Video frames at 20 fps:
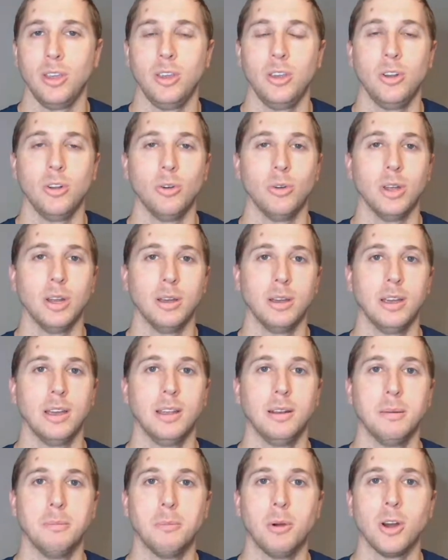you know, in
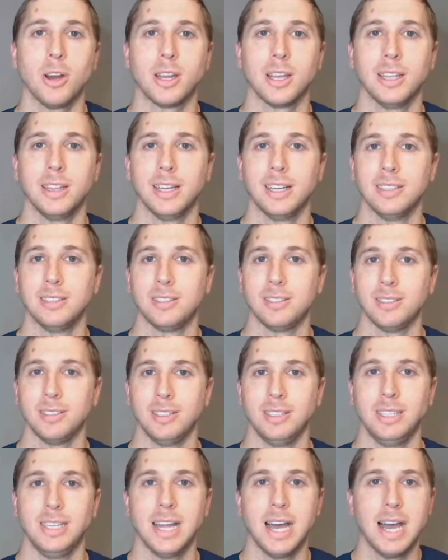a market that's
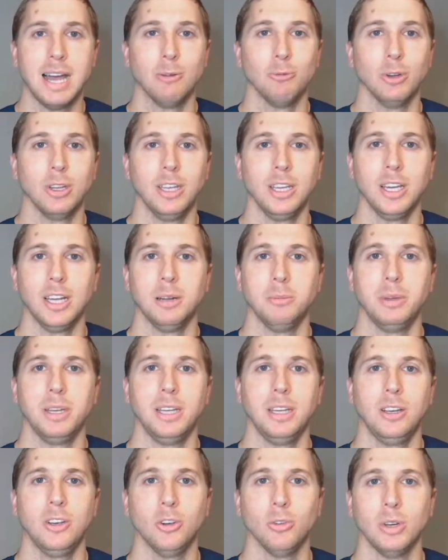not really going to
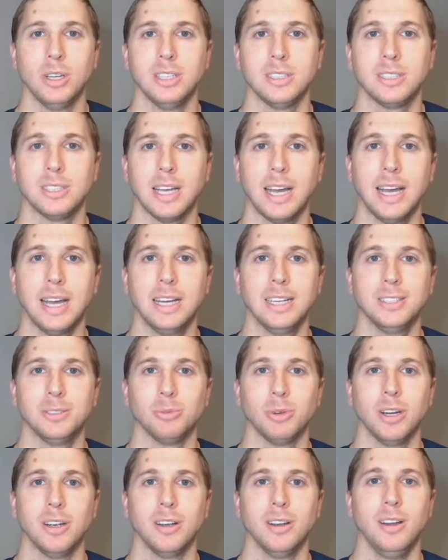be
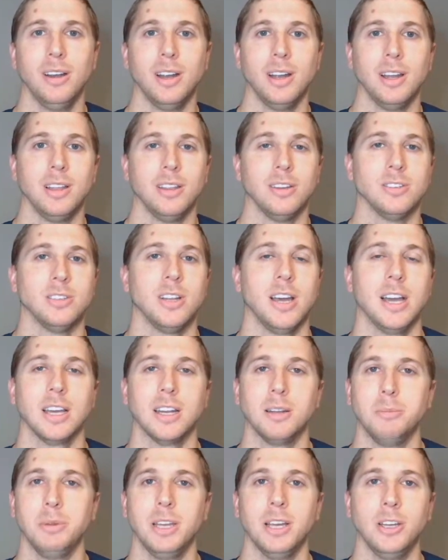criticized, where there's not
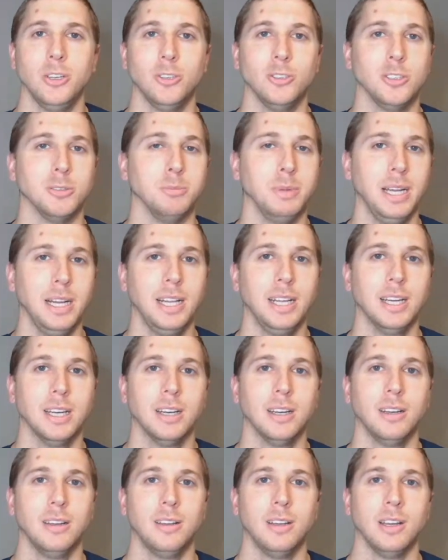going to be a huge
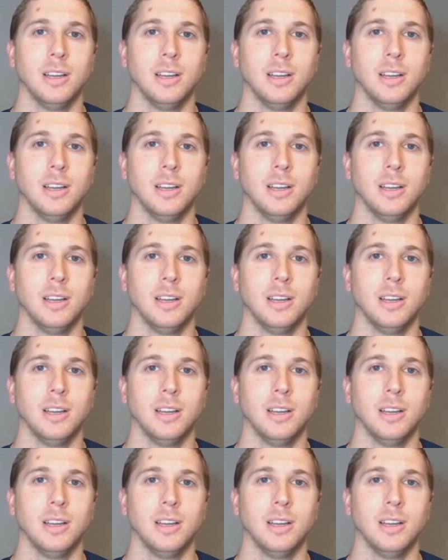media